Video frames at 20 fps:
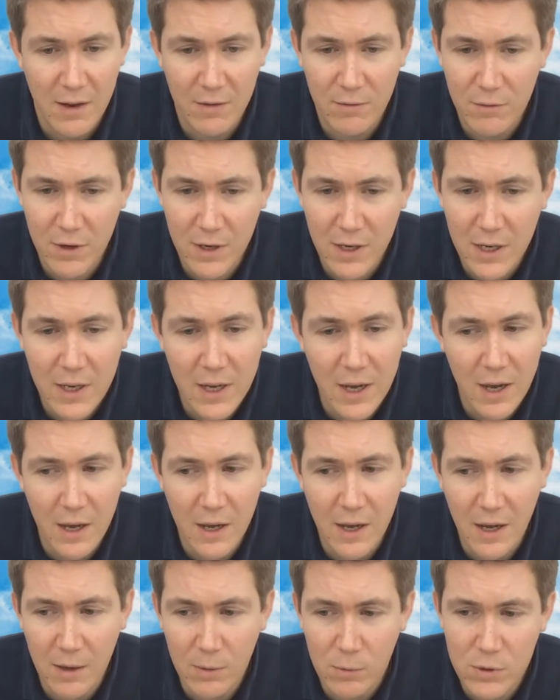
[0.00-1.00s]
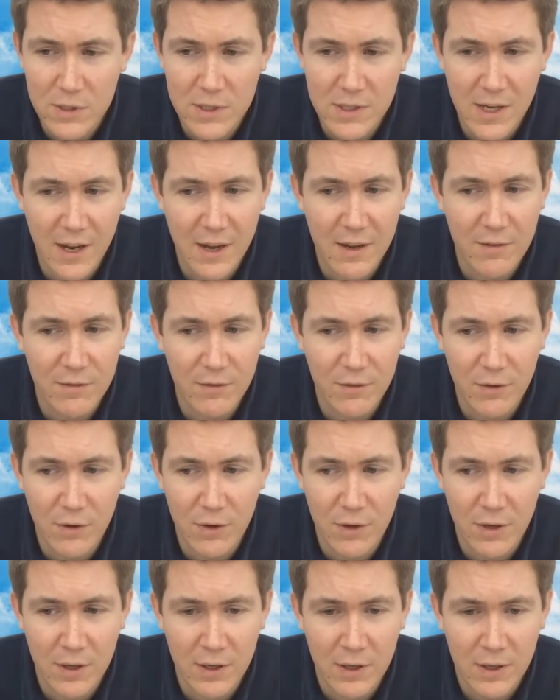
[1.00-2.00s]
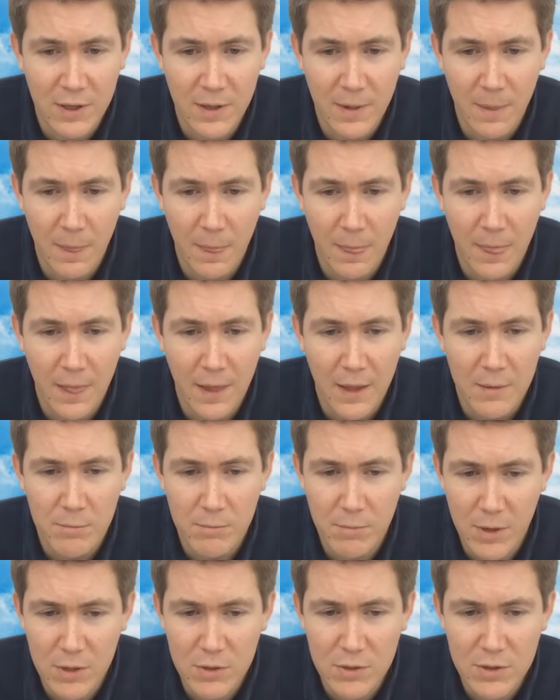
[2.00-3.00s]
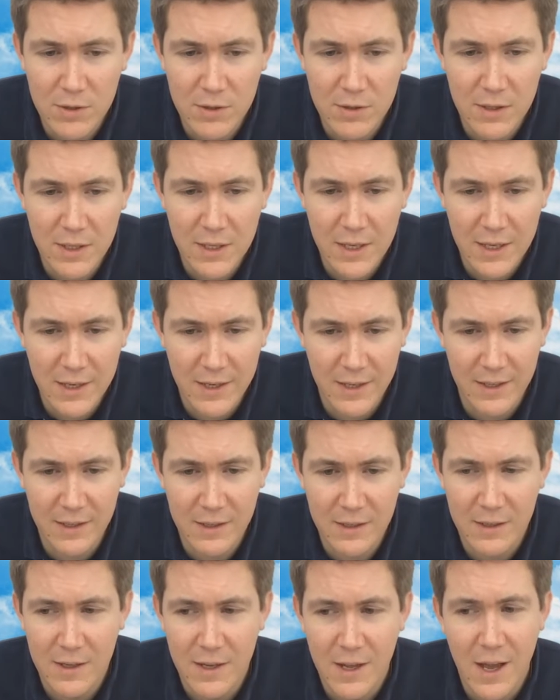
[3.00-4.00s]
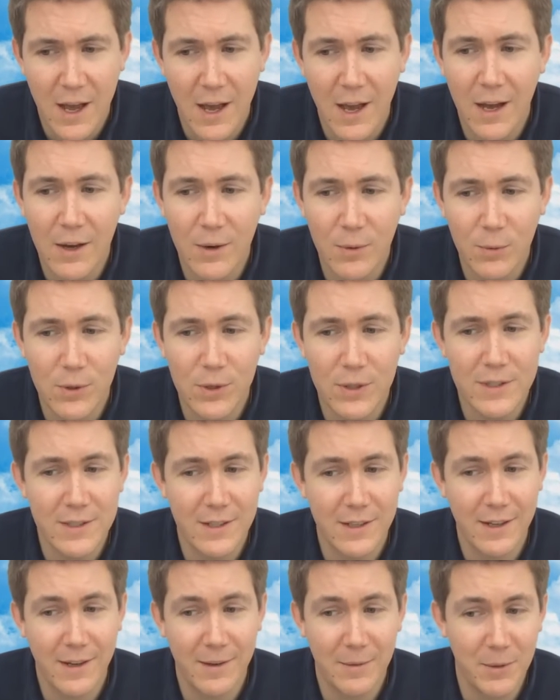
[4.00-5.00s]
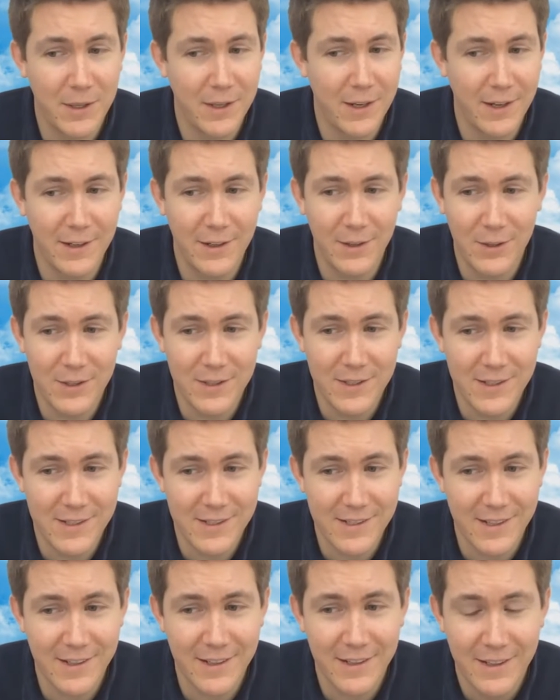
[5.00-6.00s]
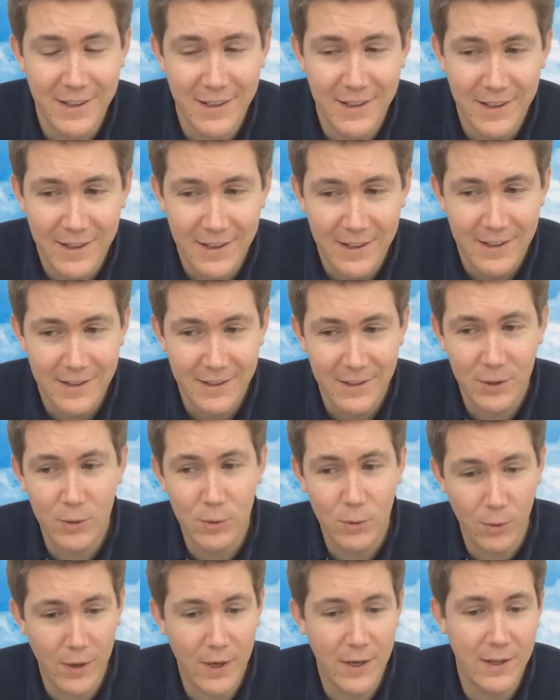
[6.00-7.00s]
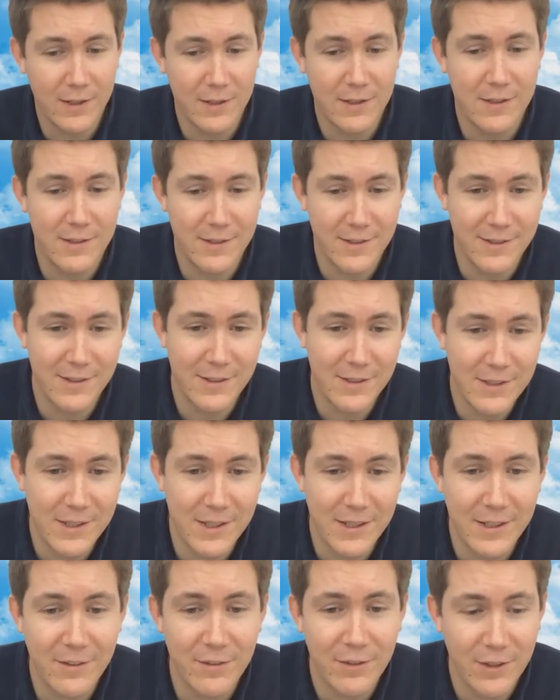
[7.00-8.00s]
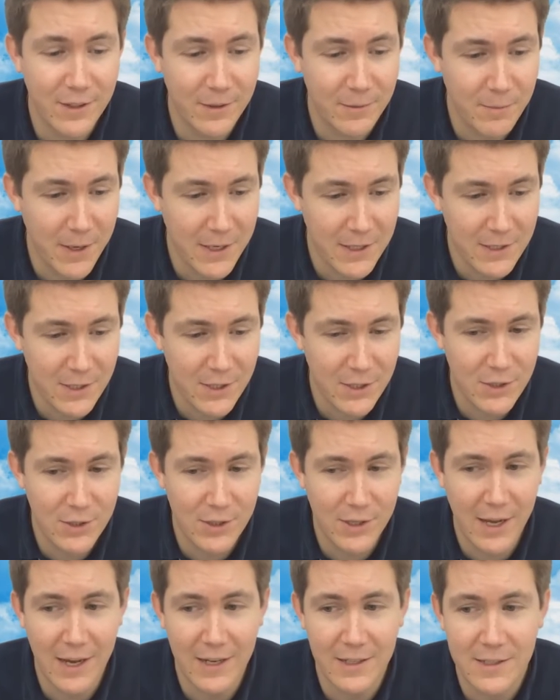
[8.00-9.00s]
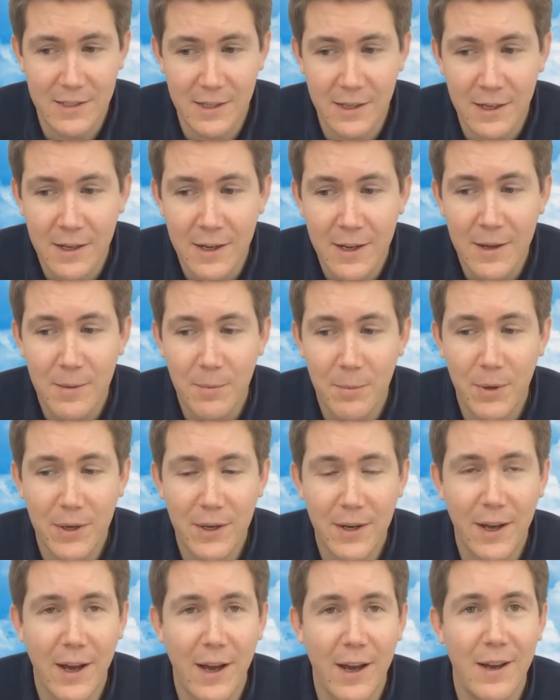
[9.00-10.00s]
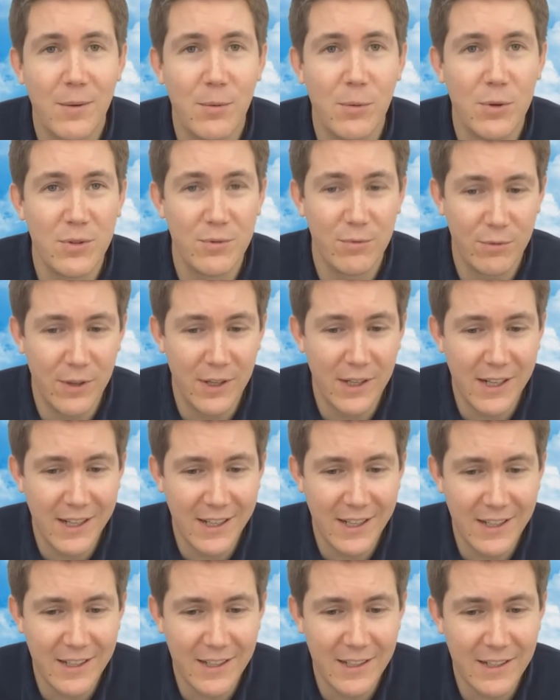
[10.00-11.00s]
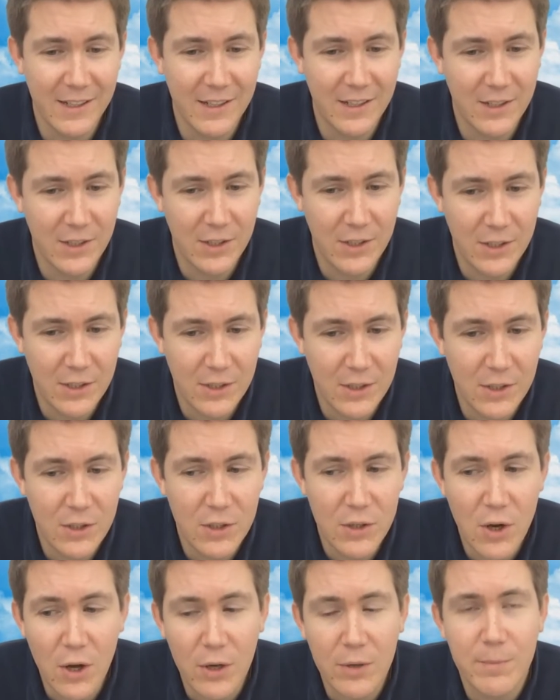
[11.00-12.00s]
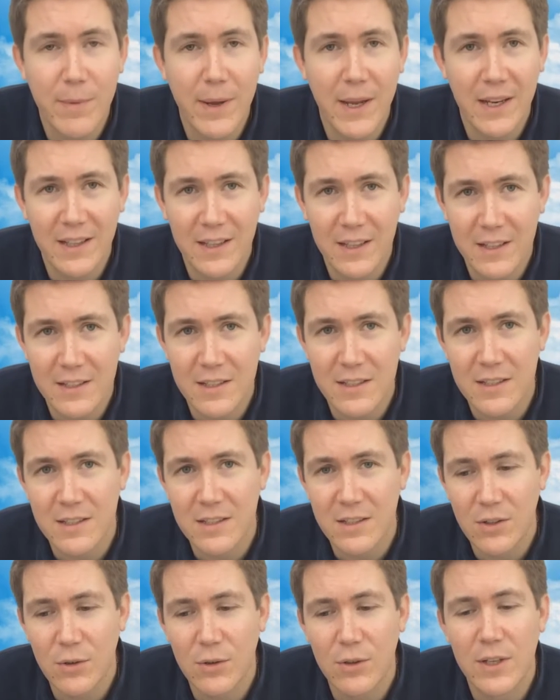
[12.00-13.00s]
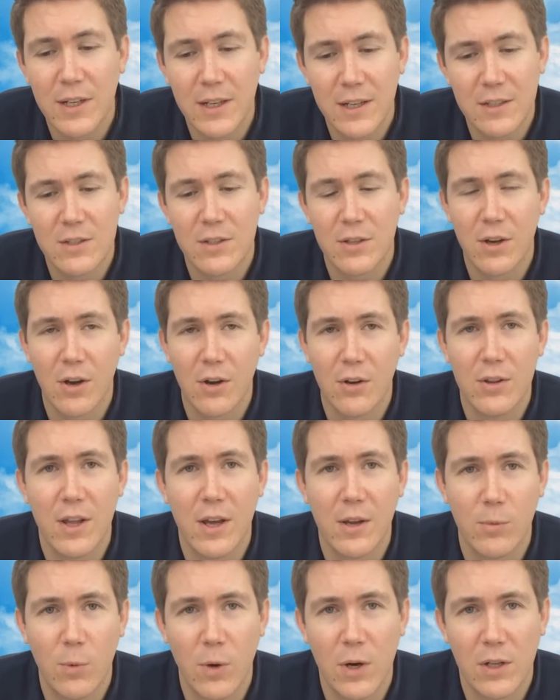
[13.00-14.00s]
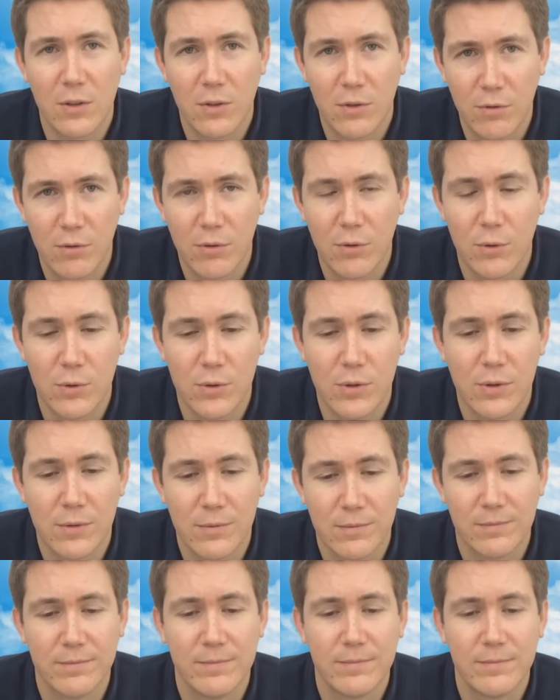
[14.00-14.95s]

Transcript: And really, I would say for most of the year, I would, I mean, I know this is a quite a significant message, Cancer, but I would really not make this your year to go on that world cruise.